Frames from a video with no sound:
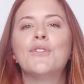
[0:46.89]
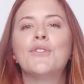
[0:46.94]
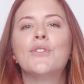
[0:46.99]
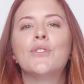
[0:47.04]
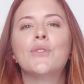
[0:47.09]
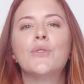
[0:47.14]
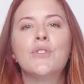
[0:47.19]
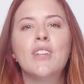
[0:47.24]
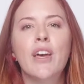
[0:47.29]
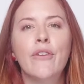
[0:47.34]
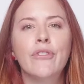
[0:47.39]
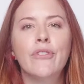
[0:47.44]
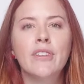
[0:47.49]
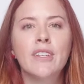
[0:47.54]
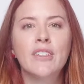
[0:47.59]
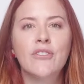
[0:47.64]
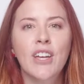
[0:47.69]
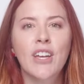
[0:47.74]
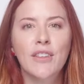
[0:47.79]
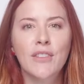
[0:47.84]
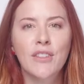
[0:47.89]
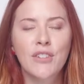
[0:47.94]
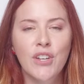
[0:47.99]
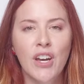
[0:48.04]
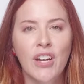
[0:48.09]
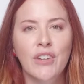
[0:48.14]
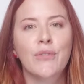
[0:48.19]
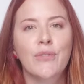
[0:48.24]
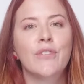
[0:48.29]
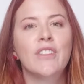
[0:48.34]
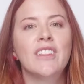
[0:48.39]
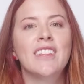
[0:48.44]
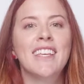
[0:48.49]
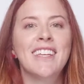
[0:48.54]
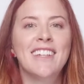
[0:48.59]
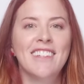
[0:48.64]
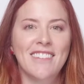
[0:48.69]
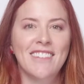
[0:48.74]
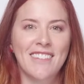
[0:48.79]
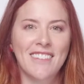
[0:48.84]
so definitely check the docs for the
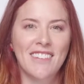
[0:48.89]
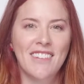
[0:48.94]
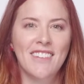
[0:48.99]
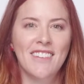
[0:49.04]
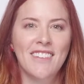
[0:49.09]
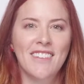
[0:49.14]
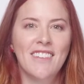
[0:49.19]
latest.